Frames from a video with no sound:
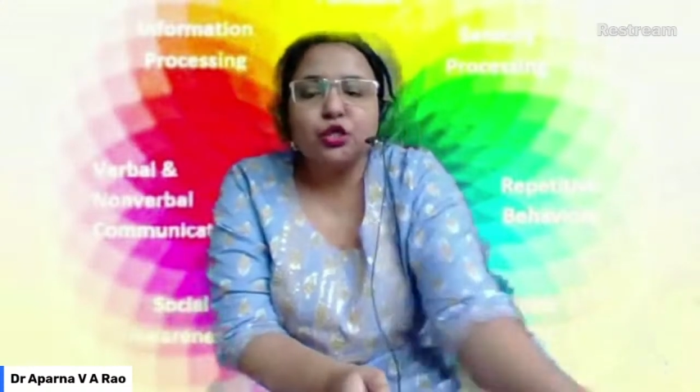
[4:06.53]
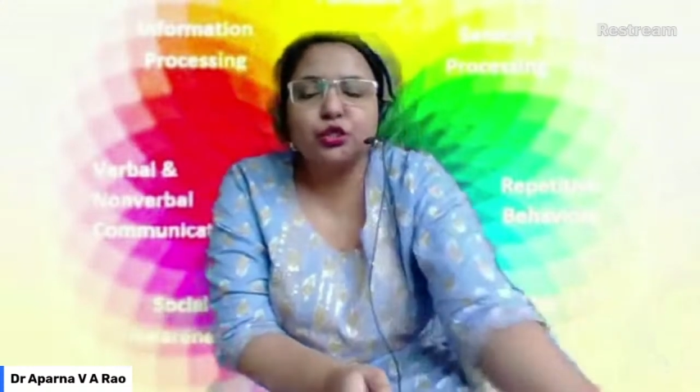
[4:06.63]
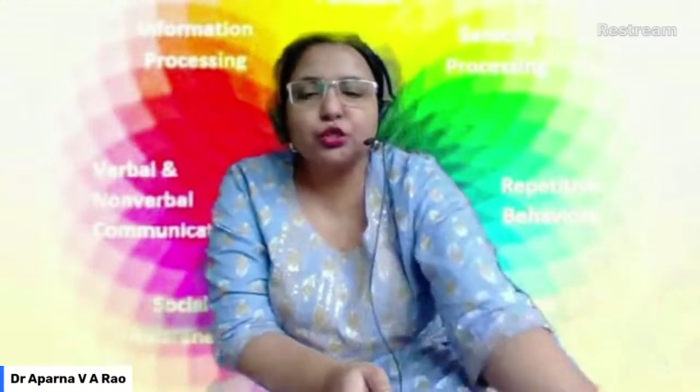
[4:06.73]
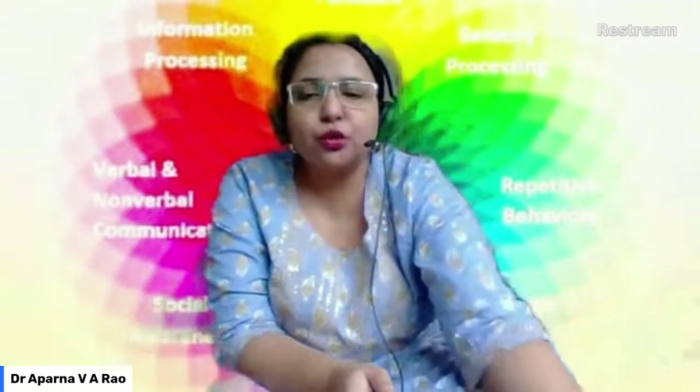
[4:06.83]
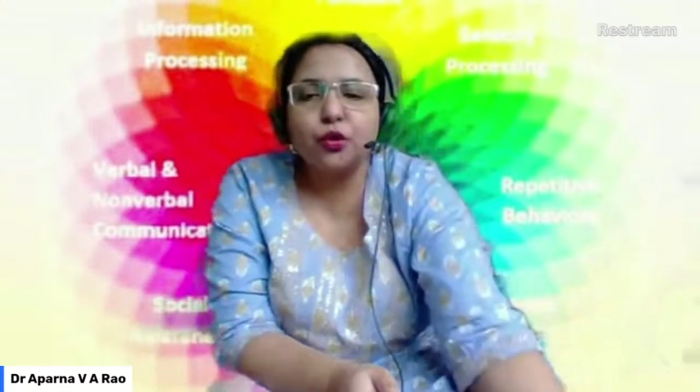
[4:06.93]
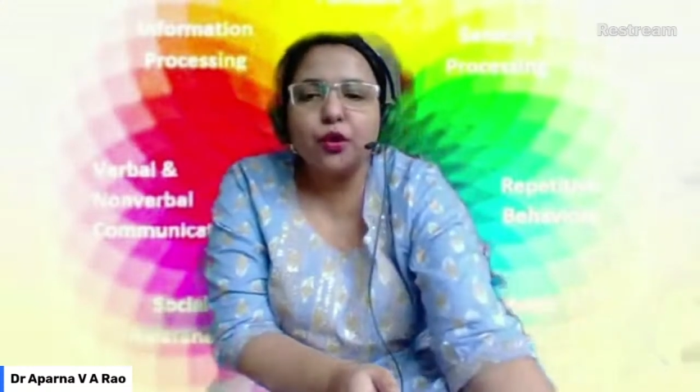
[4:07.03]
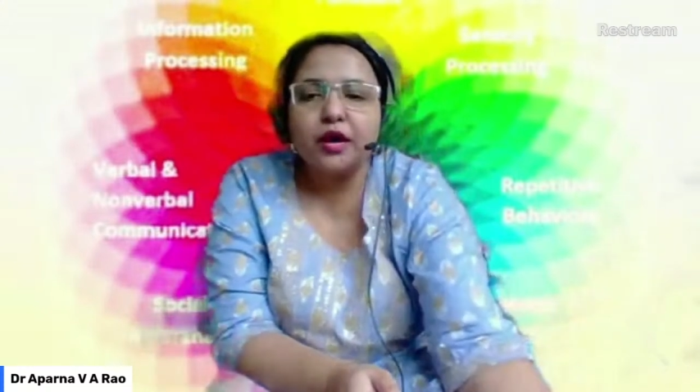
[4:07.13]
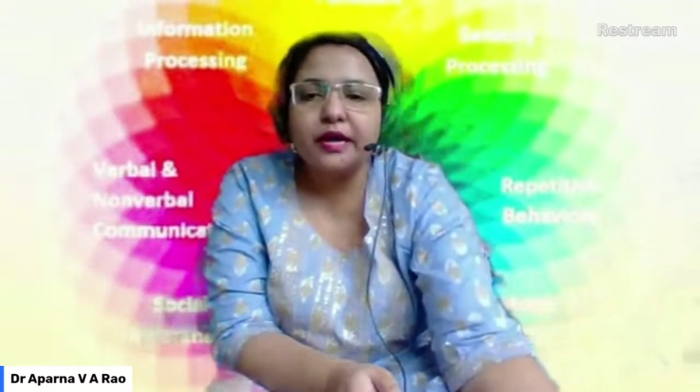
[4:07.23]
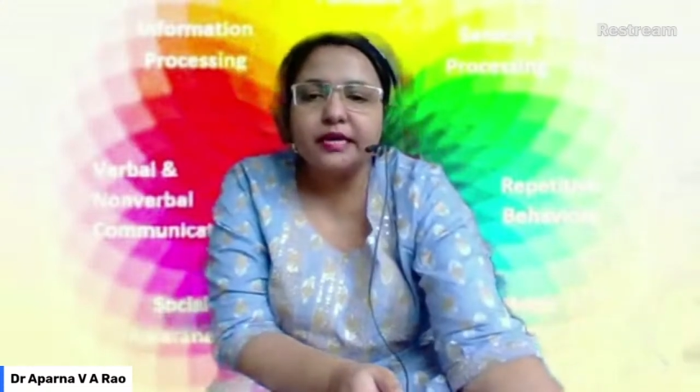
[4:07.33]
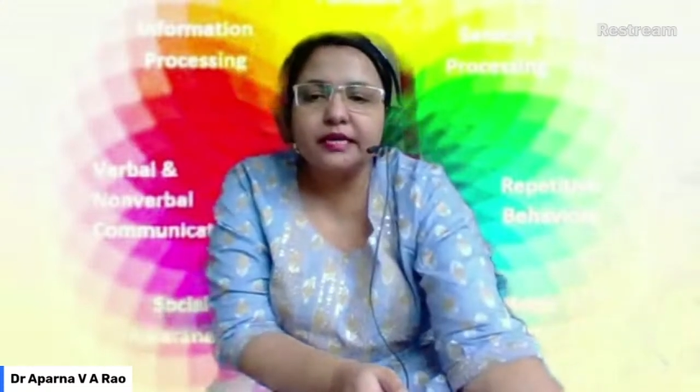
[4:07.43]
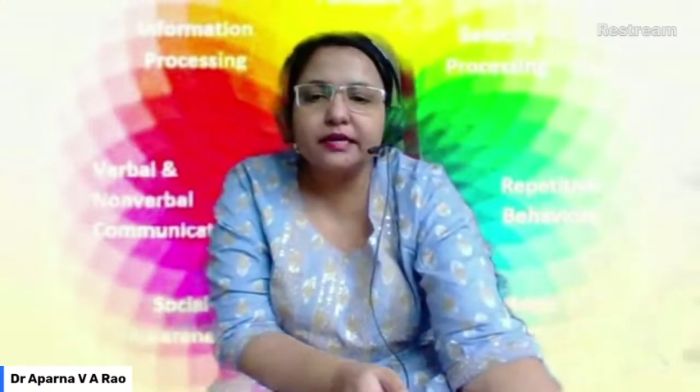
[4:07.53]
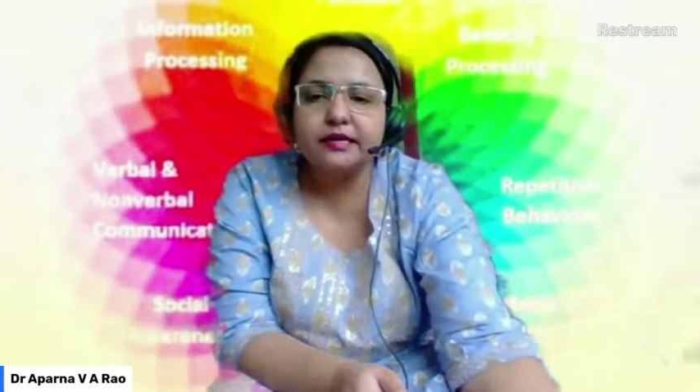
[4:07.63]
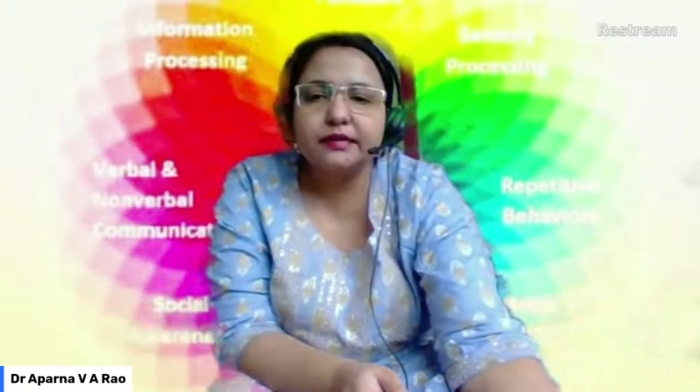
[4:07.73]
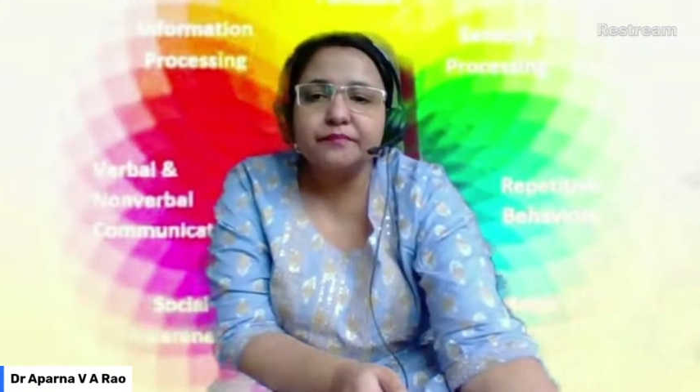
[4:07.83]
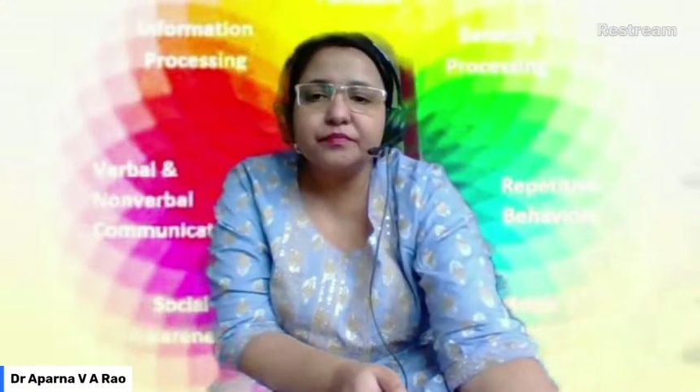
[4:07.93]
So,
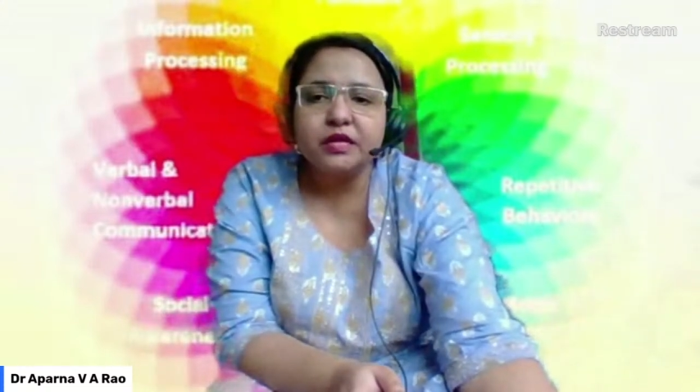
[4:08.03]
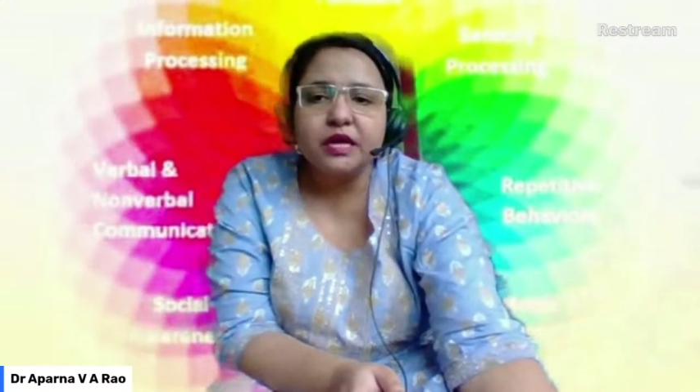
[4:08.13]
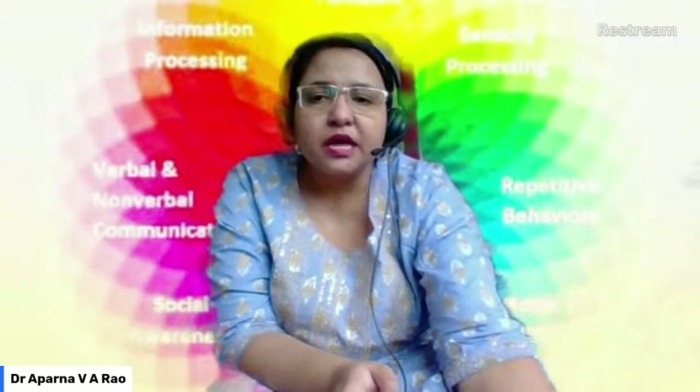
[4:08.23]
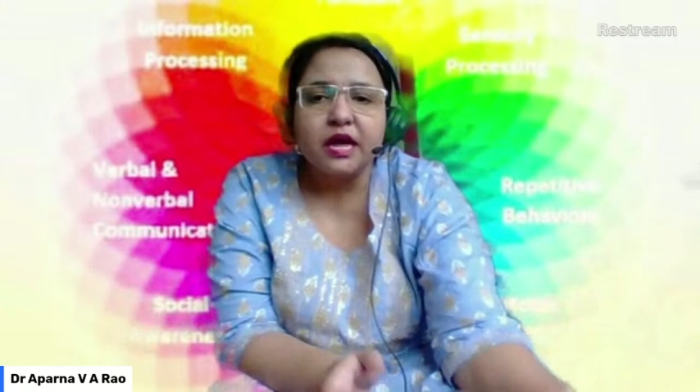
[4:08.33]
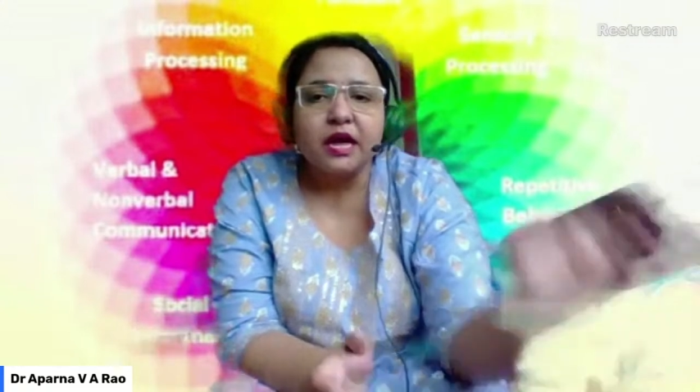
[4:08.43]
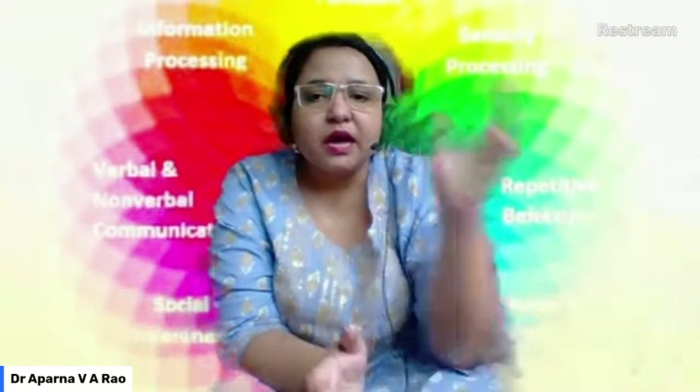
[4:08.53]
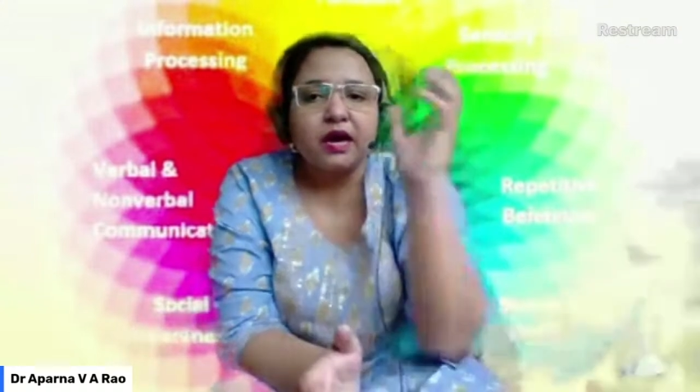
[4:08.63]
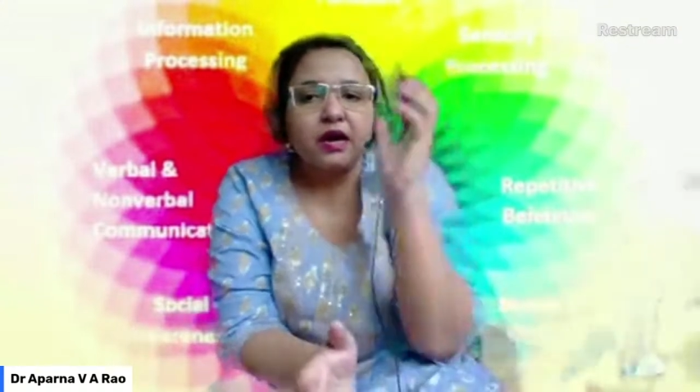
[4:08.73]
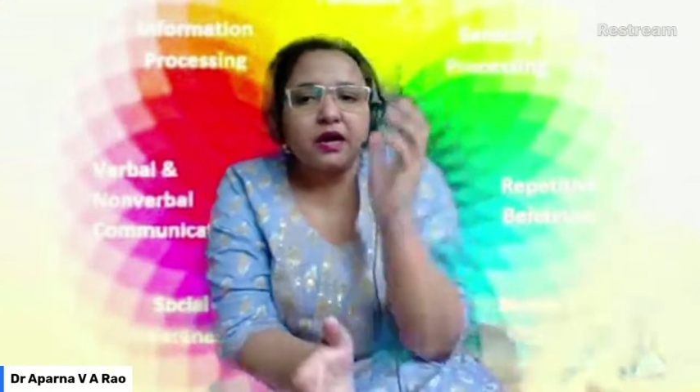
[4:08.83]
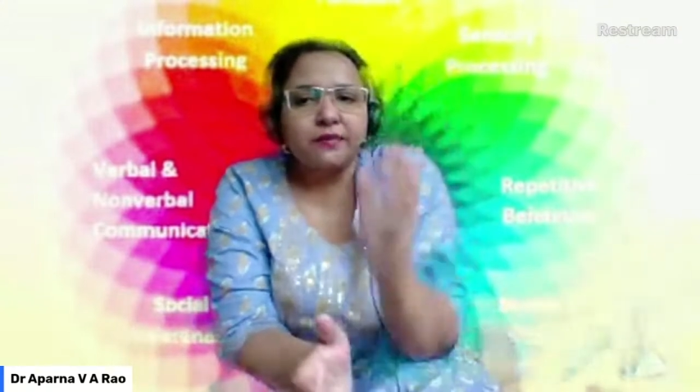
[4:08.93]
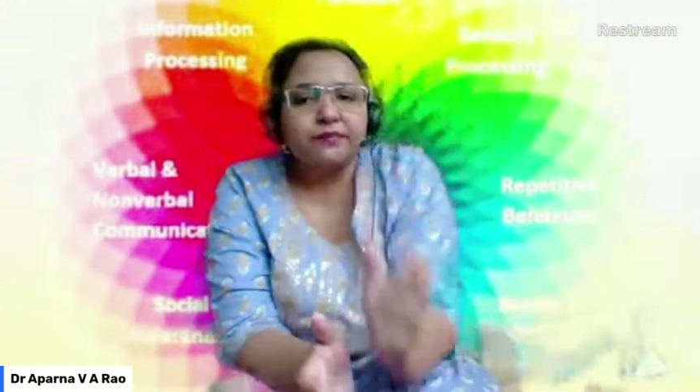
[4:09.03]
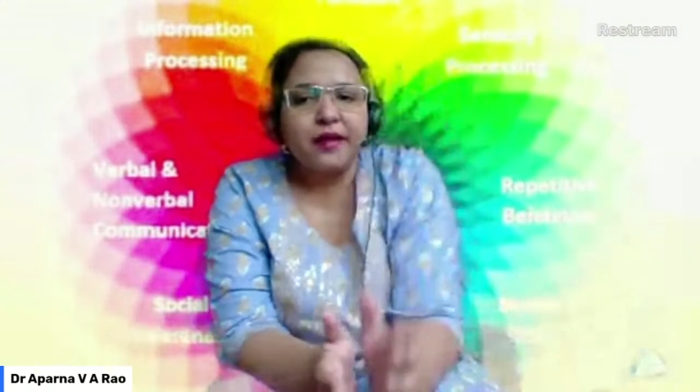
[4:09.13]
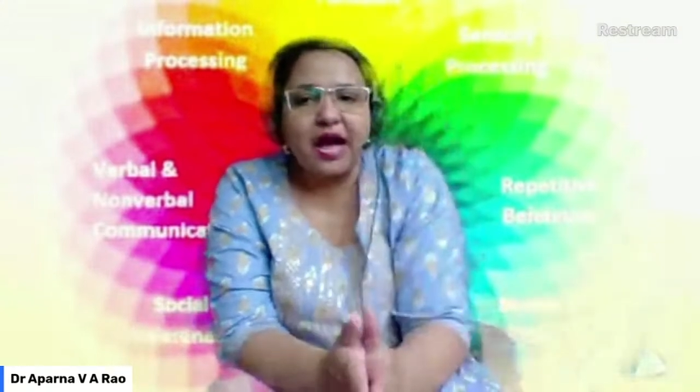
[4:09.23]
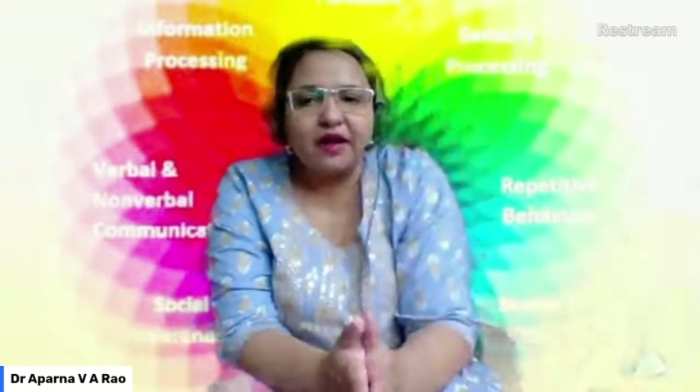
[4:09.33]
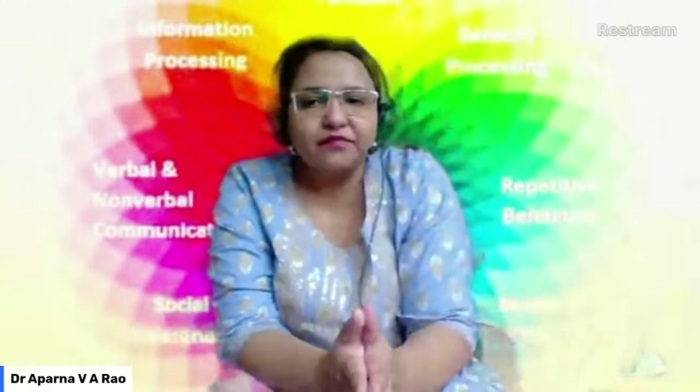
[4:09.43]
here,
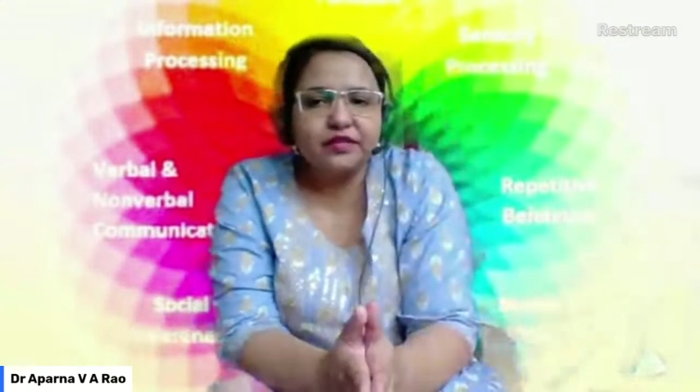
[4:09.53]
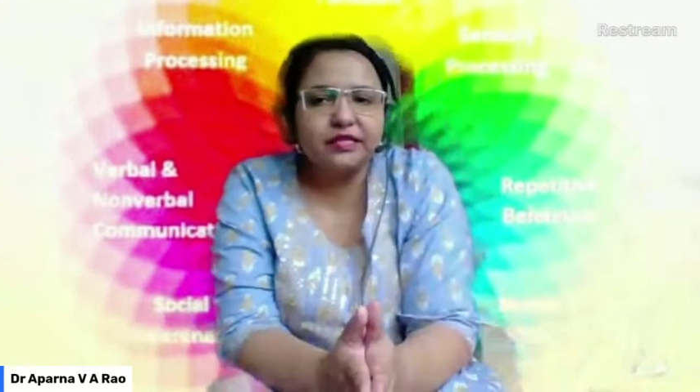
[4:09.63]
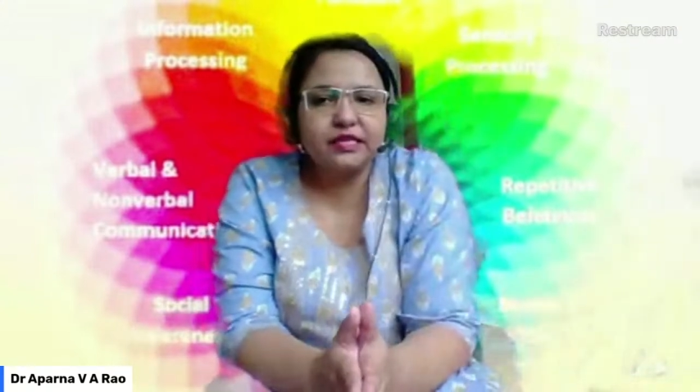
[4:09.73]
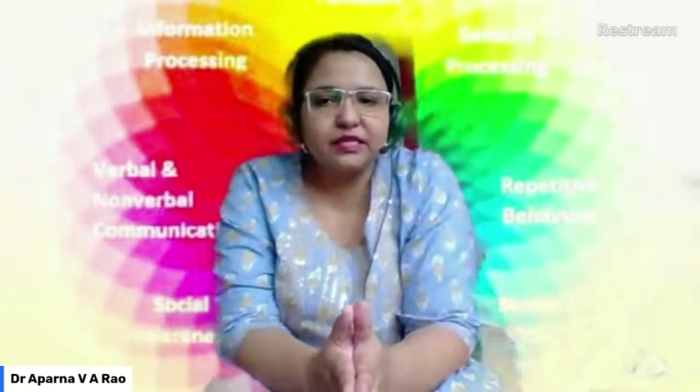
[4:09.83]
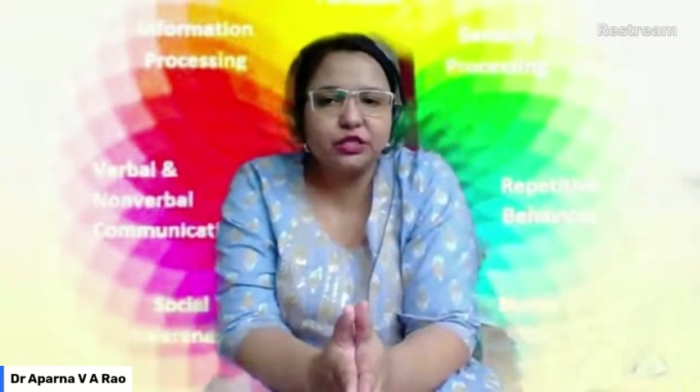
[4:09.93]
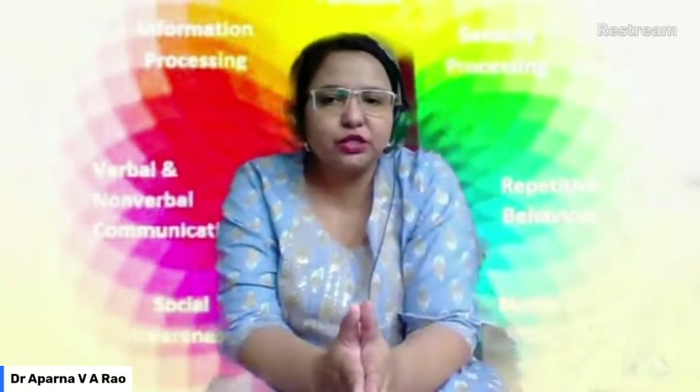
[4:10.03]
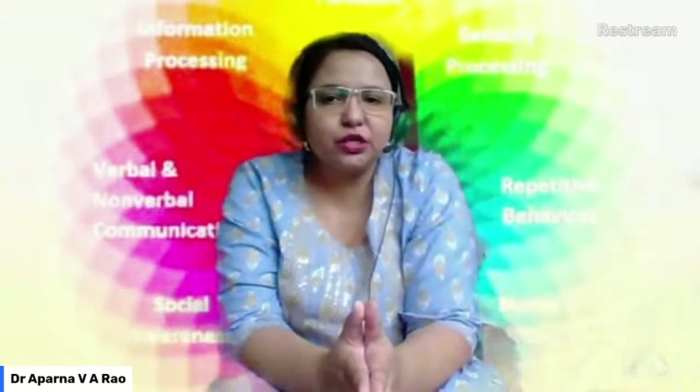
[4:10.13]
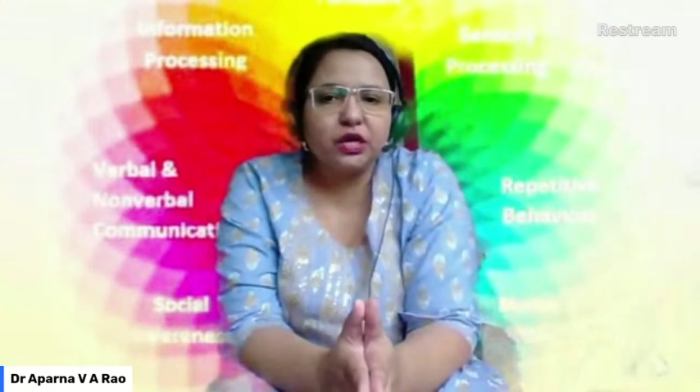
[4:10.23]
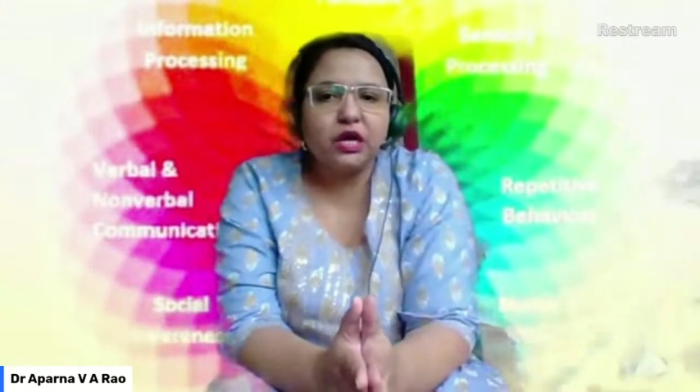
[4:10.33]
after this,